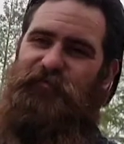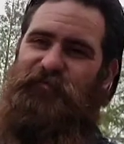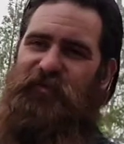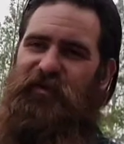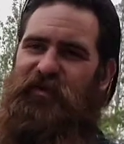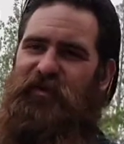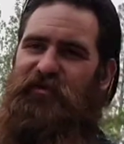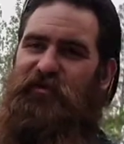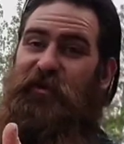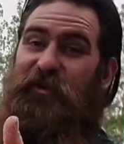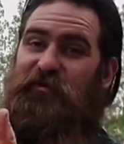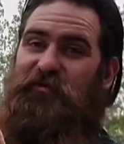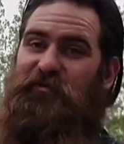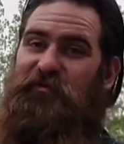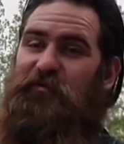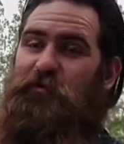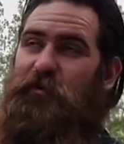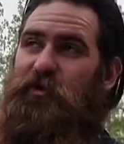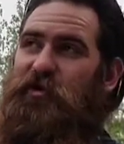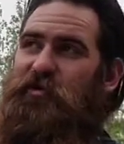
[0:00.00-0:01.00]
And Dr.
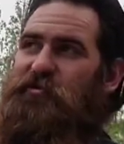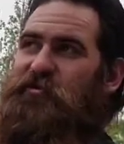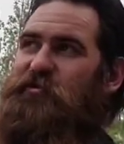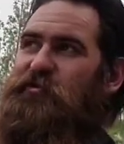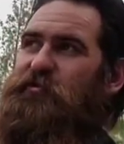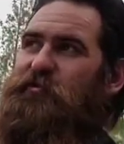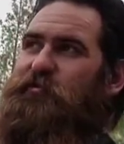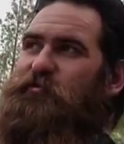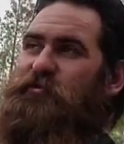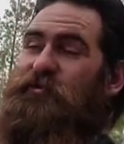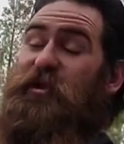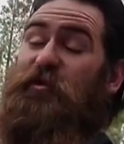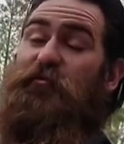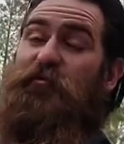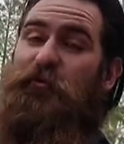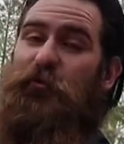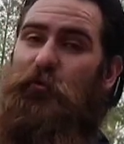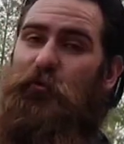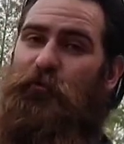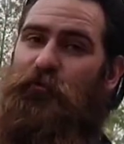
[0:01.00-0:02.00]
Squatch
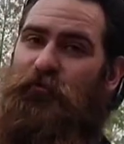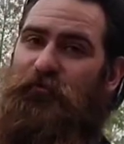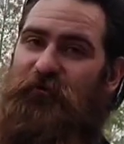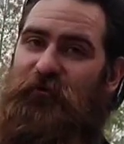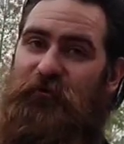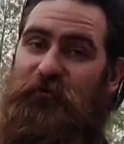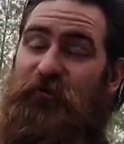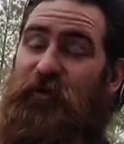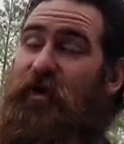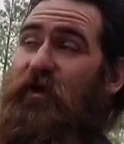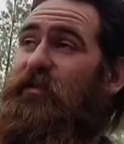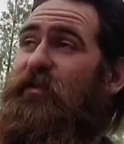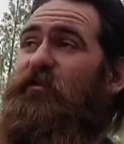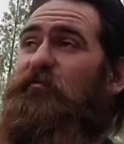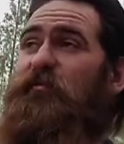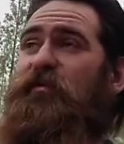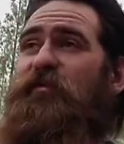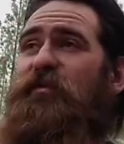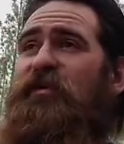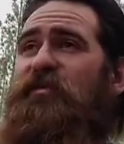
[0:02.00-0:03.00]
shampoo did not leave
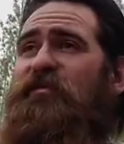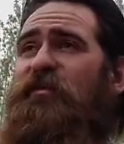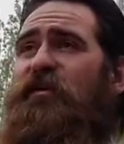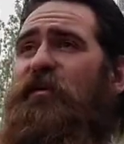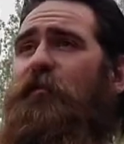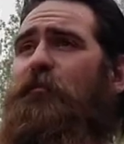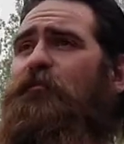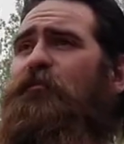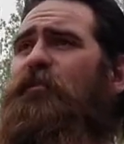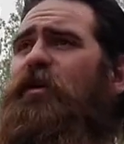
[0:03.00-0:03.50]
me like that.